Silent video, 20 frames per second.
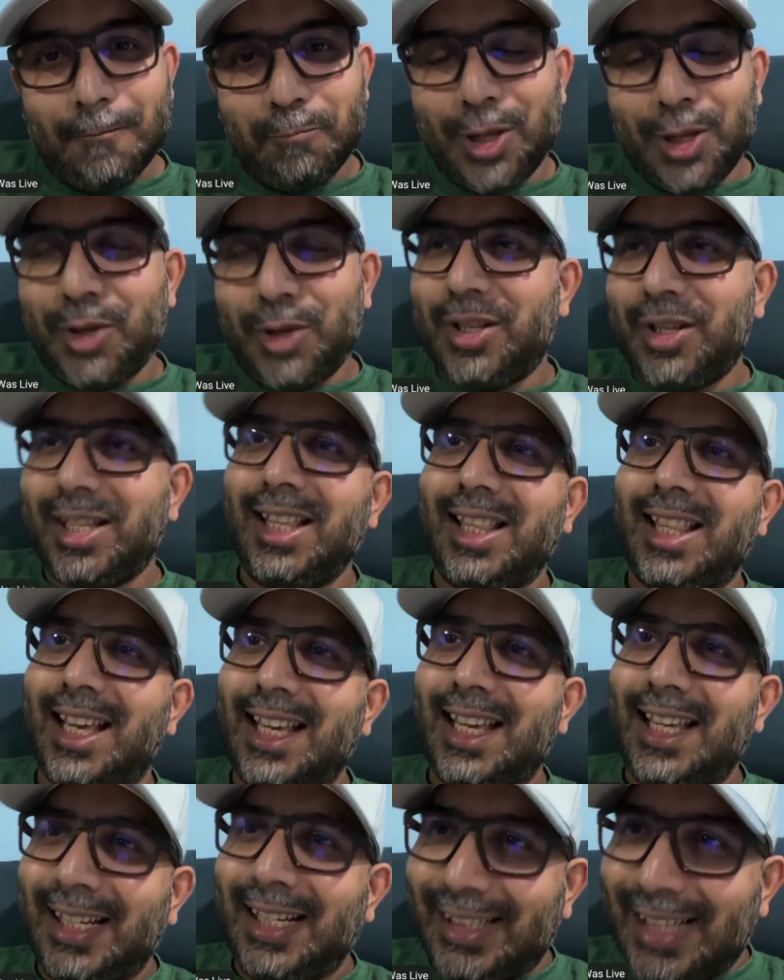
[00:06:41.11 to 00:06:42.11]
But you see,
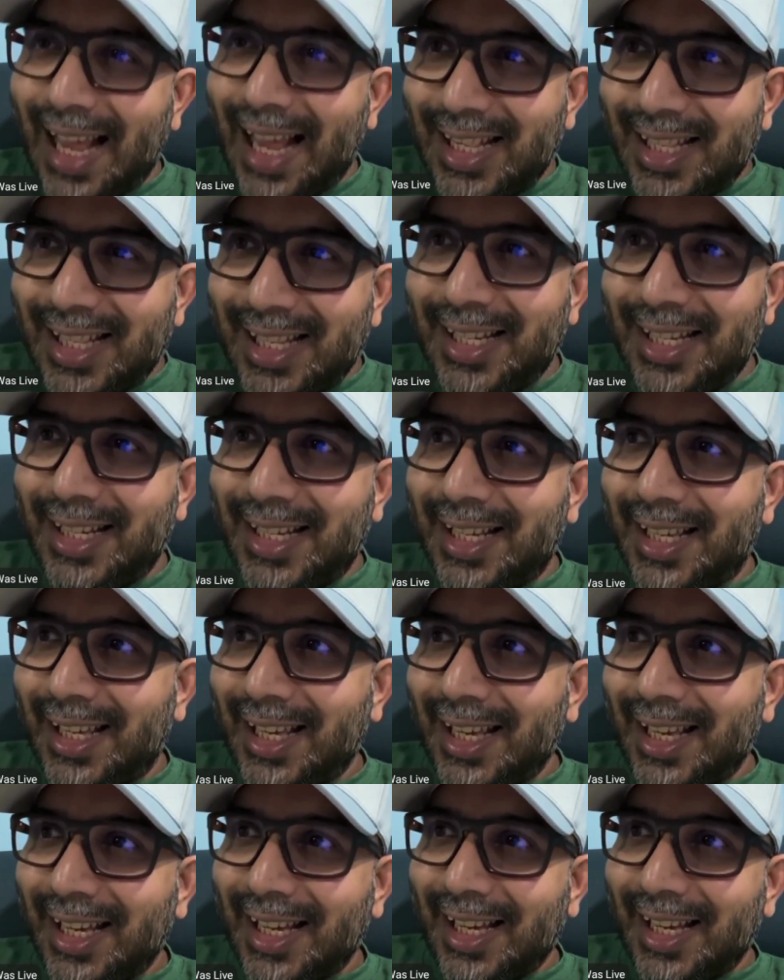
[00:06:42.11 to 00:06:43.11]
the intensity